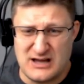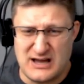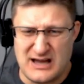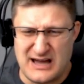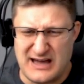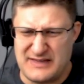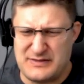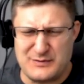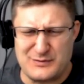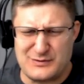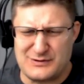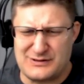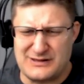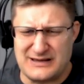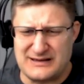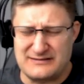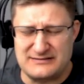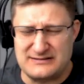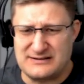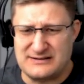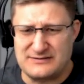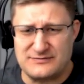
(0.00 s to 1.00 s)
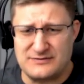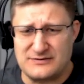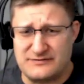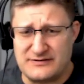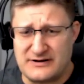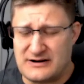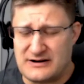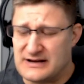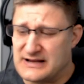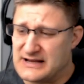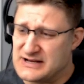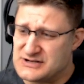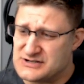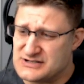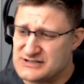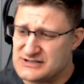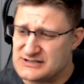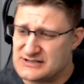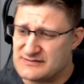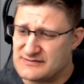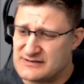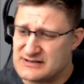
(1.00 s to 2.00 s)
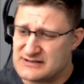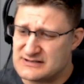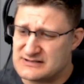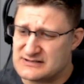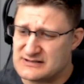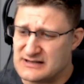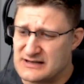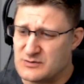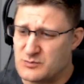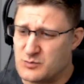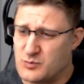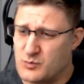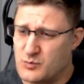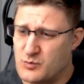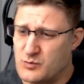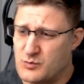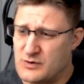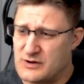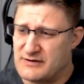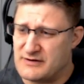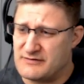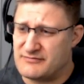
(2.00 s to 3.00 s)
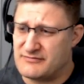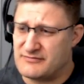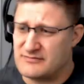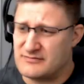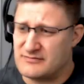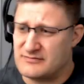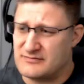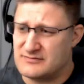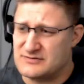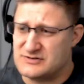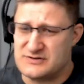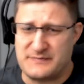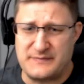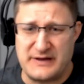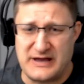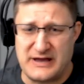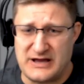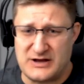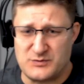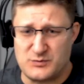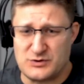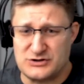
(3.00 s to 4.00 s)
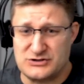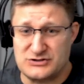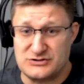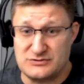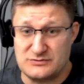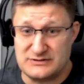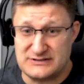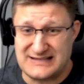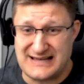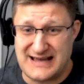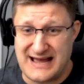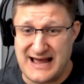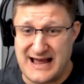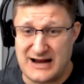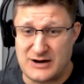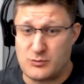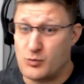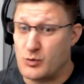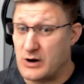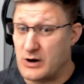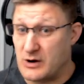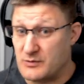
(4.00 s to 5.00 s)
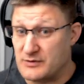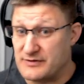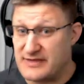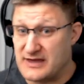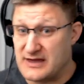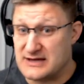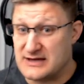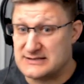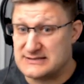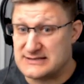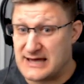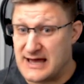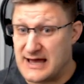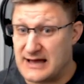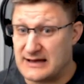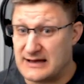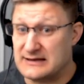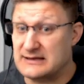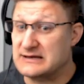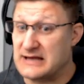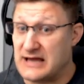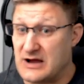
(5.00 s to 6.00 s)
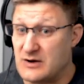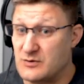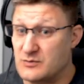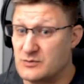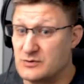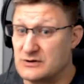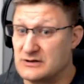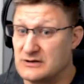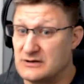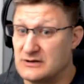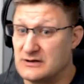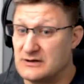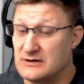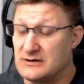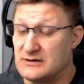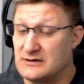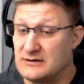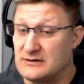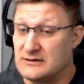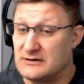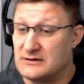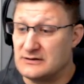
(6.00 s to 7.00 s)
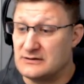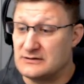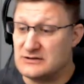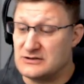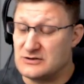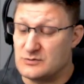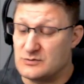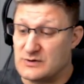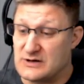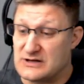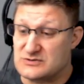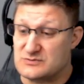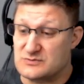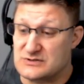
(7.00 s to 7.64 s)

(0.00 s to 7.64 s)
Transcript: and there were like different variations of this, like if Japan were to attack, where would they attack, and how would the U.S.